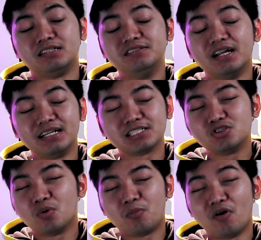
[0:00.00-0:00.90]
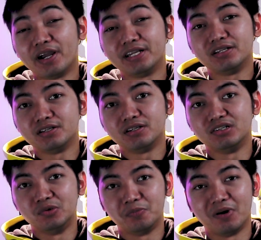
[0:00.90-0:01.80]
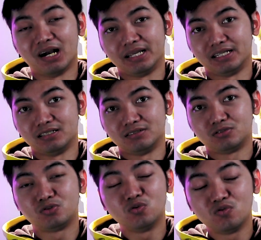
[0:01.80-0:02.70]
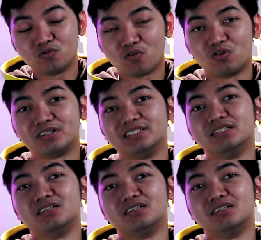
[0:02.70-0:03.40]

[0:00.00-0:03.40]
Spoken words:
There is no point you buy 240